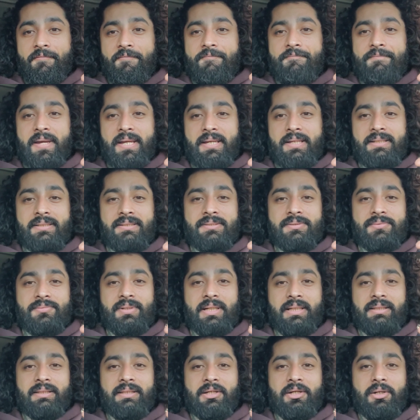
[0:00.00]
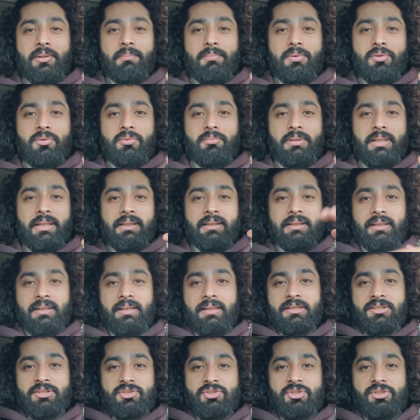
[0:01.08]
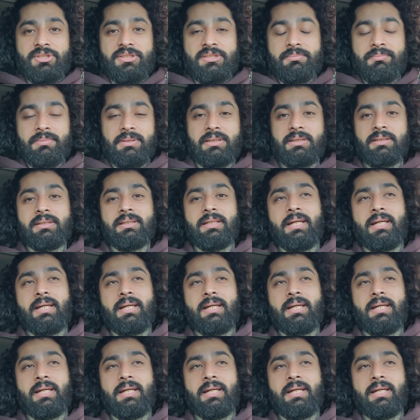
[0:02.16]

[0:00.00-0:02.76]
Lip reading: face right there, boom, like it's just me.